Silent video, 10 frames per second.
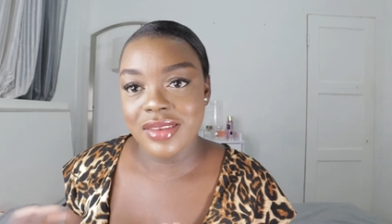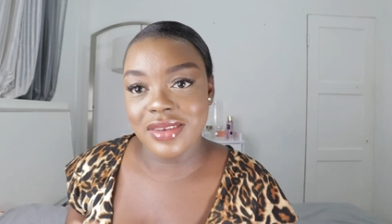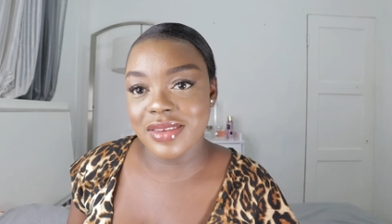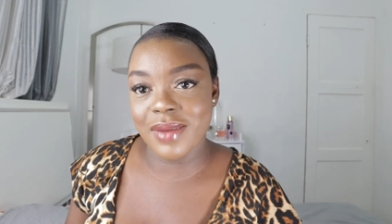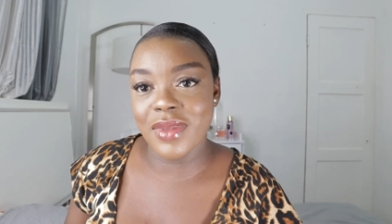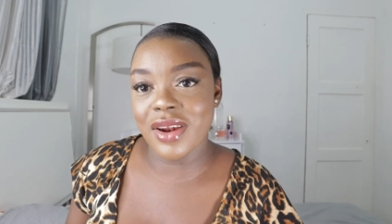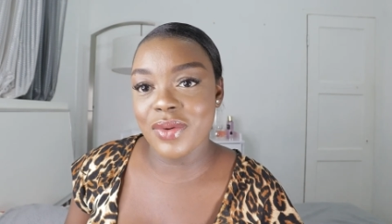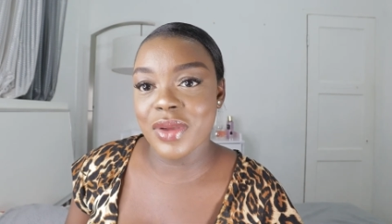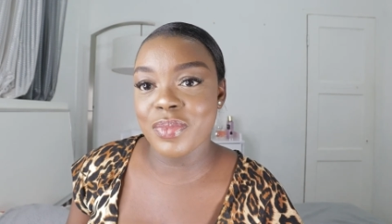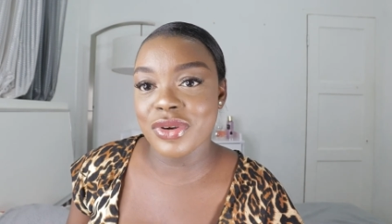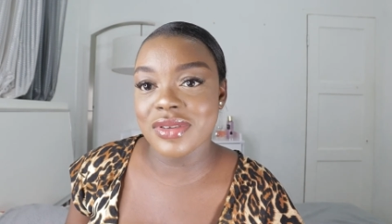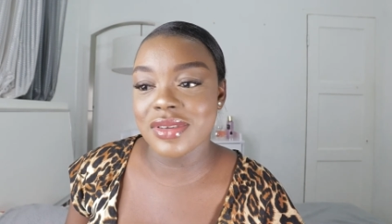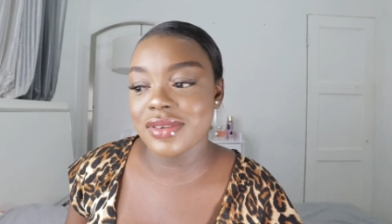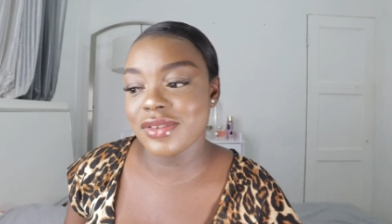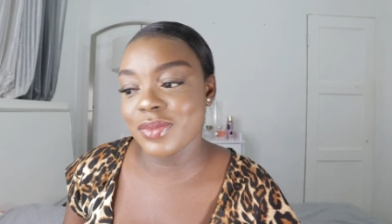since i'm not a weak
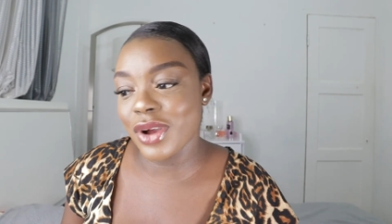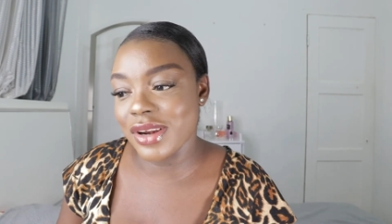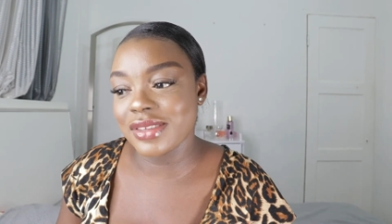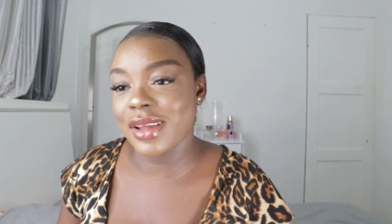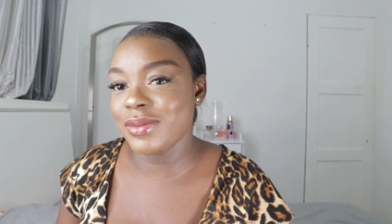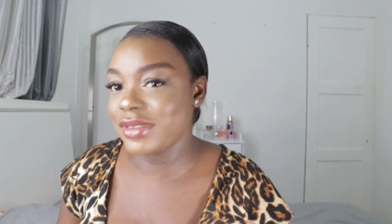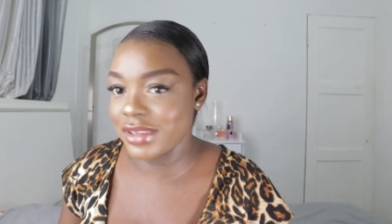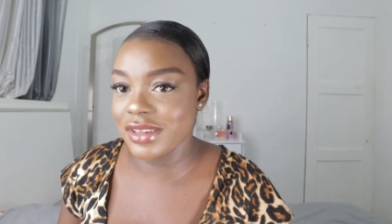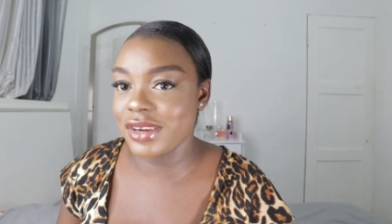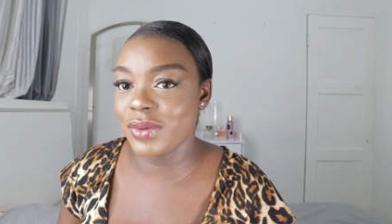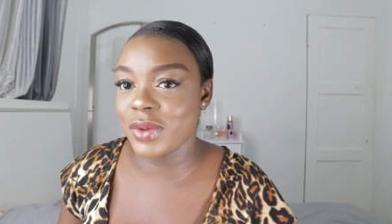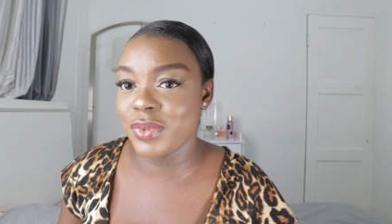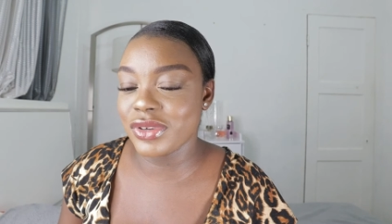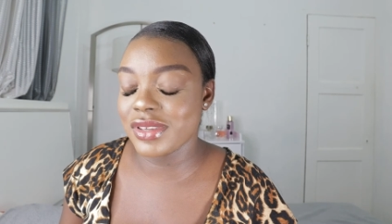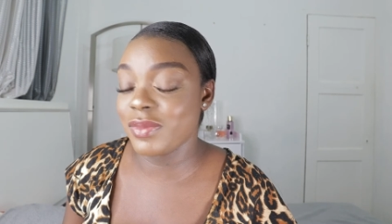person to be honest i'm still not a
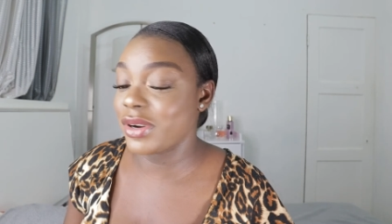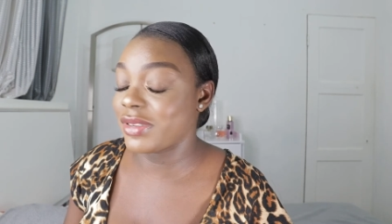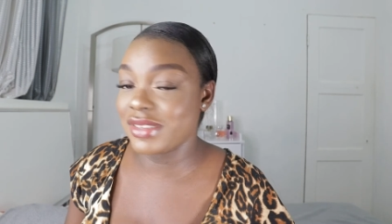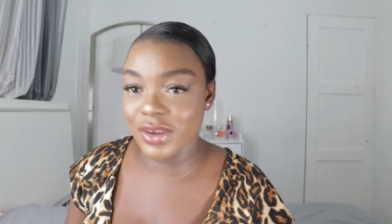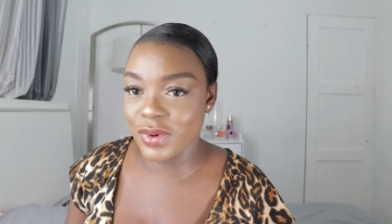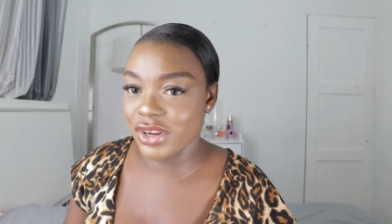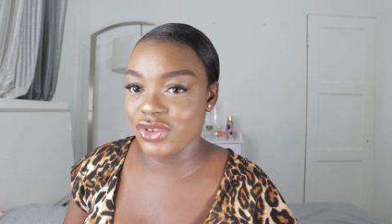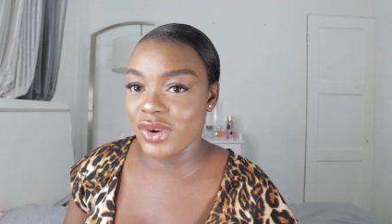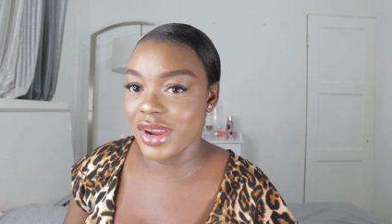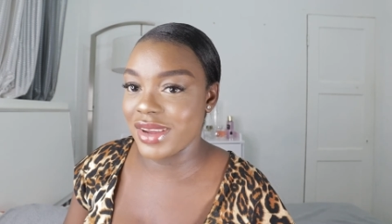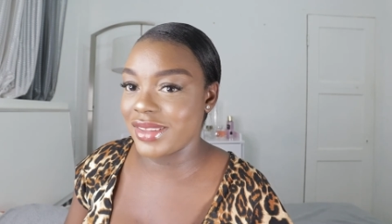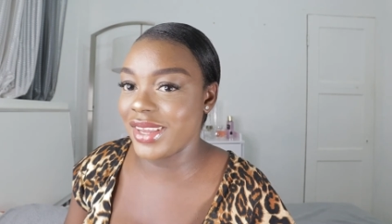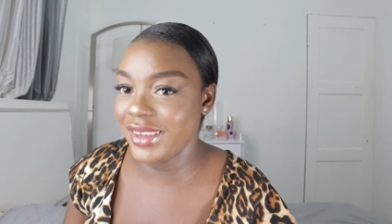weak person but i still want to try it